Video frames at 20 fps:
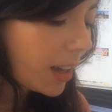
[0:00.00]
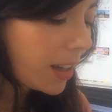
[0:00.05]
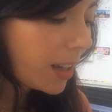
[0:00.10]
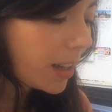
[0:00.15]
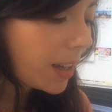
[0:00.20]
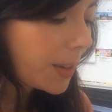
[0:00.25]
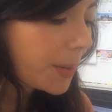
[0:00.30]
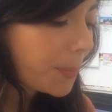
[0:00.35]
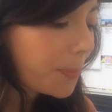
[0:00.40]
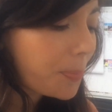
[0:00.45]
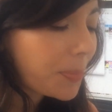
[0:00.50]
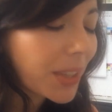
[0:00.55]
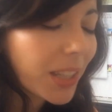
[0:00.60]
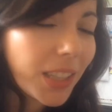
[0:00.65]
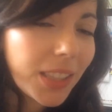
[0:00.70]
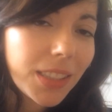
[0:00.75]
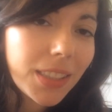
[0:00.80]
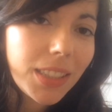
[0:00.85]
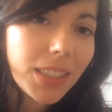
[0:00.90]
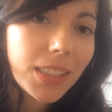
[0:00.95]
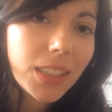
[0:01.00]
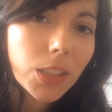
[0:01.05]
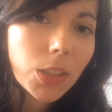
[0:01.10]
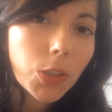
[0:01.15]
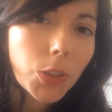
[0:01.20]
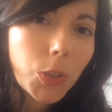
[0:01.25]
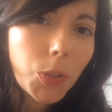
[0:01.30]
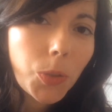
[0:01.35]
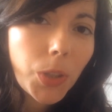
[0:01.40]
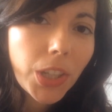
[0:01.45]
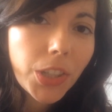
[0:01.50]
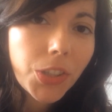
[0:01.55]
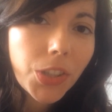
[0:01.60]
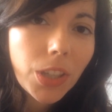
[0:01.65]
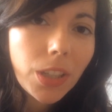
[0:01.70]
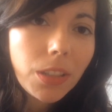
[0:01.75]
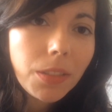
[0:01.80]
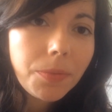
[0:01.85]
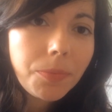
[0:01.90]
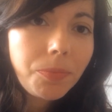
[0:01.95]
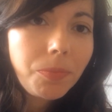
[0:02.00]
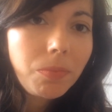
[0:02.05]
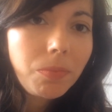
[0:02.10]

Um, it's this illustration.